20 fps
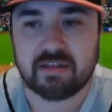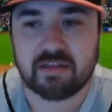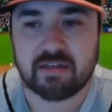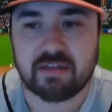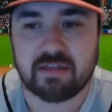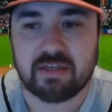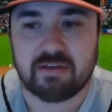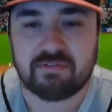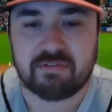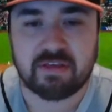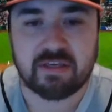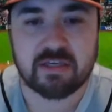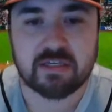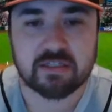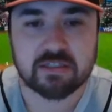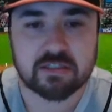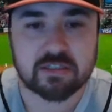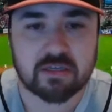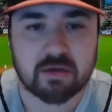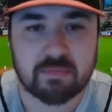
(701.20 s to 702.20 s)
if he
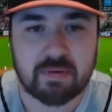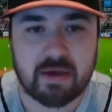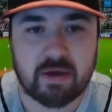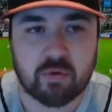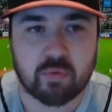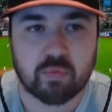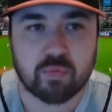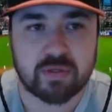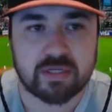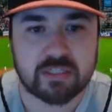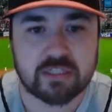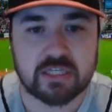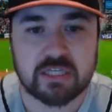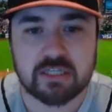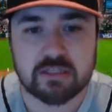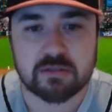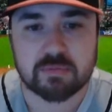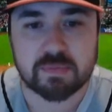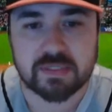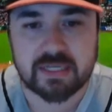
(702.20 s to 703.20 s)
can somehow reach
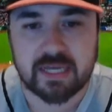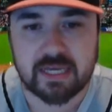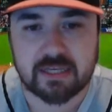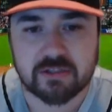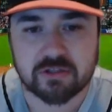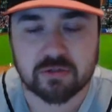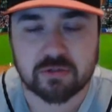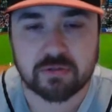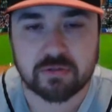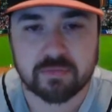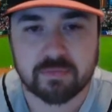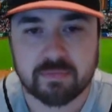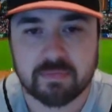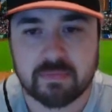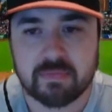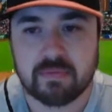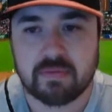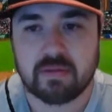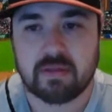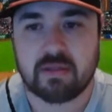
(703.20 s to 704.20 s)
his potential,
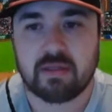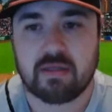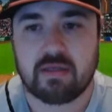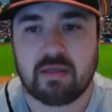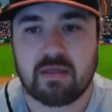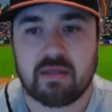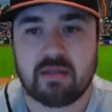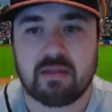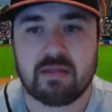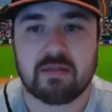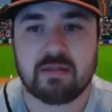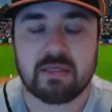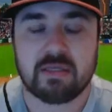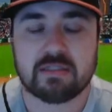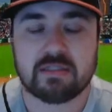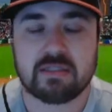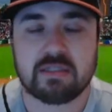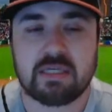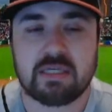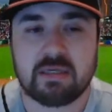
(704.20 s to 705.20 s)

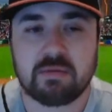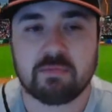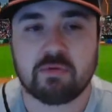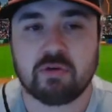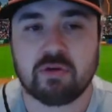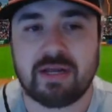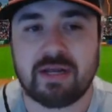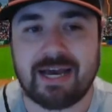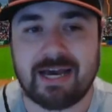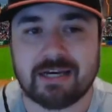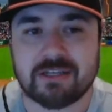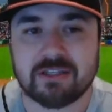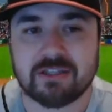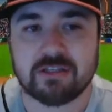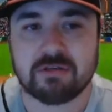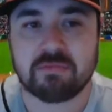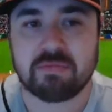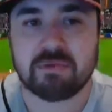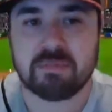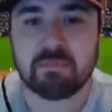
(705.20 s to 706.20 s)
this team could
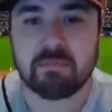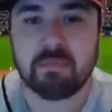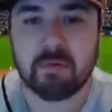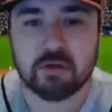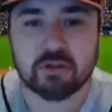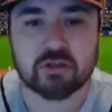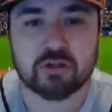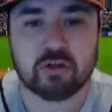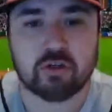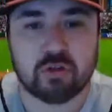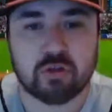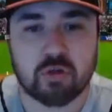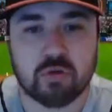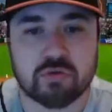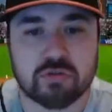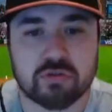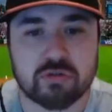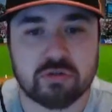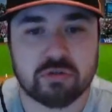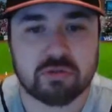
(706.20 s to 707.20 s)
actually be much
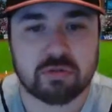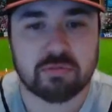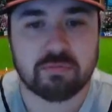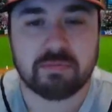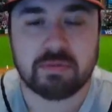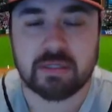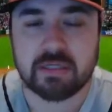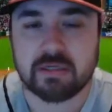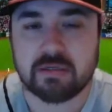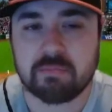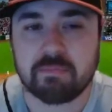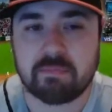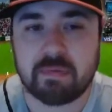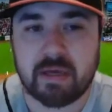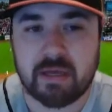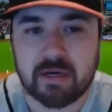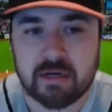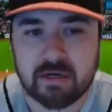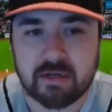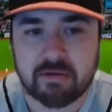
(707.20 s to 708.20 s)
closer to being
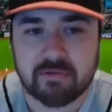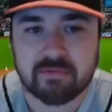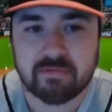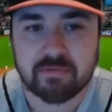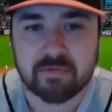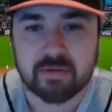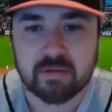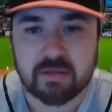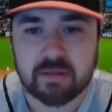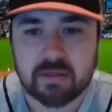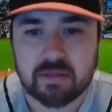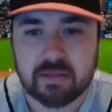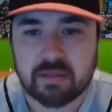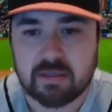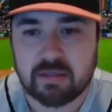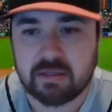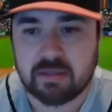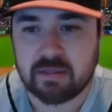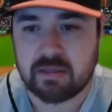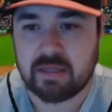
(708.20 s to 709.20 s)
competitive
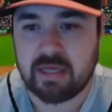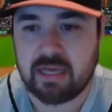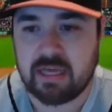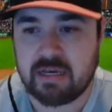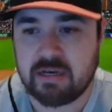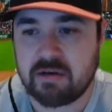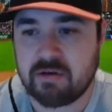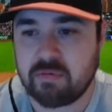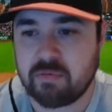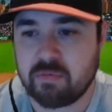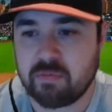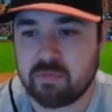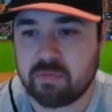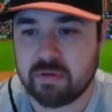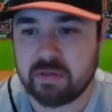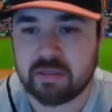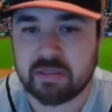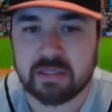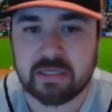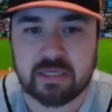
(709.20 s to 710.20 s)
than
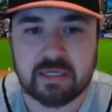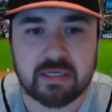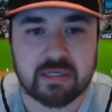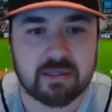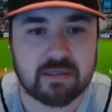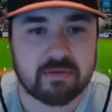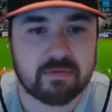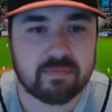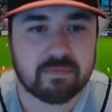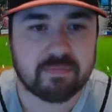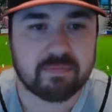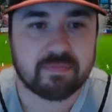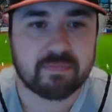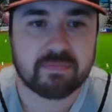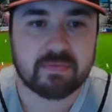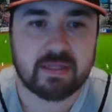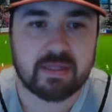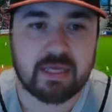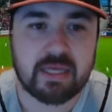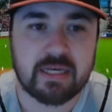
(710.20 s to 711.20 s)
really
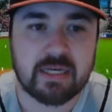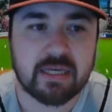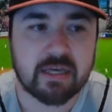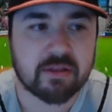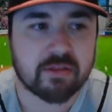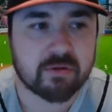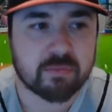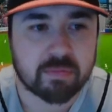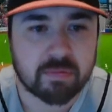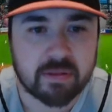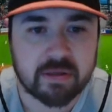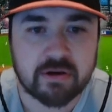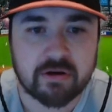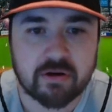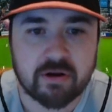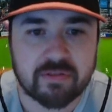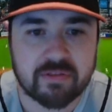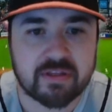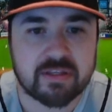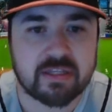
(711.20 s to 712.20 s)
any other player
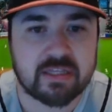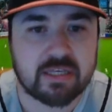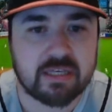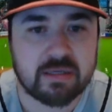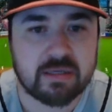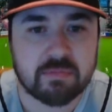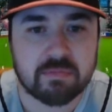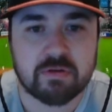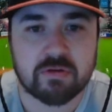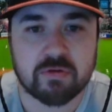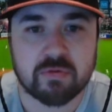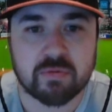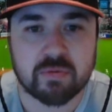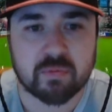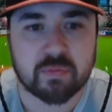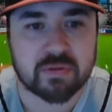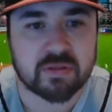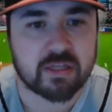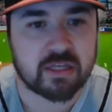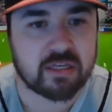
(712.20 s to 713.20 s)
on the team
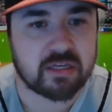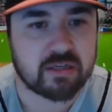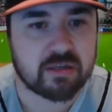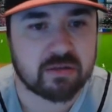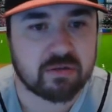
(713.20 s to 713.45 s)
doing what they